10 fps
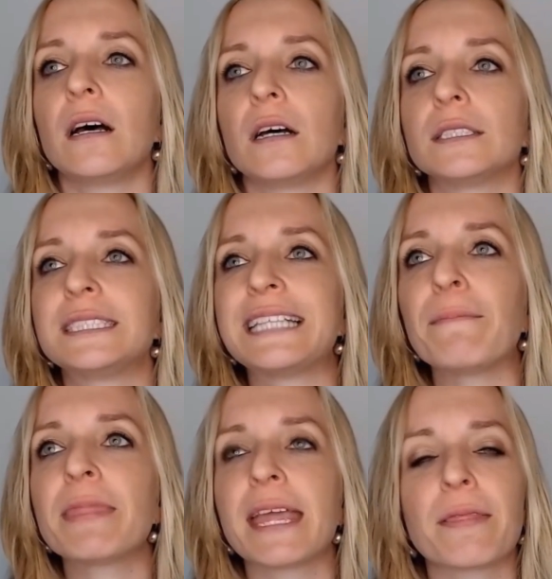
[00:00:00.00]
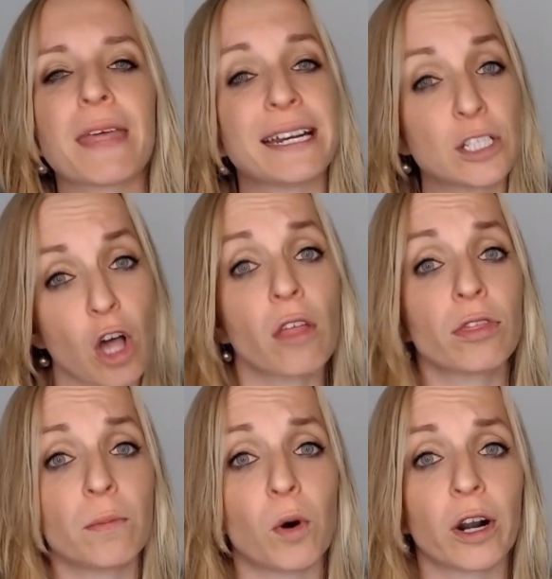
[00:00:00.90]
something that is on the
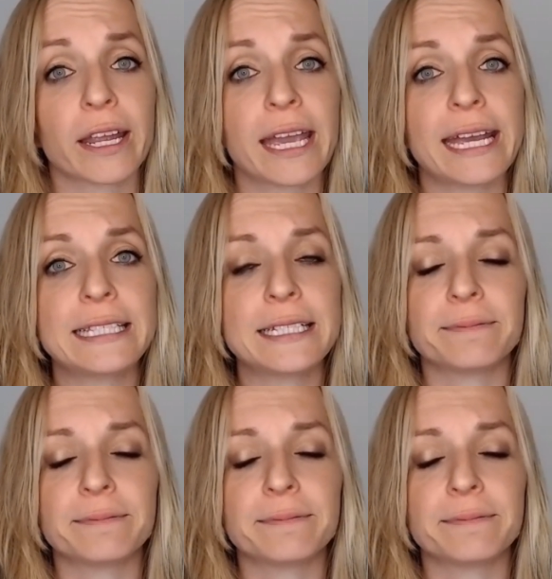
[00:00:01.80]
market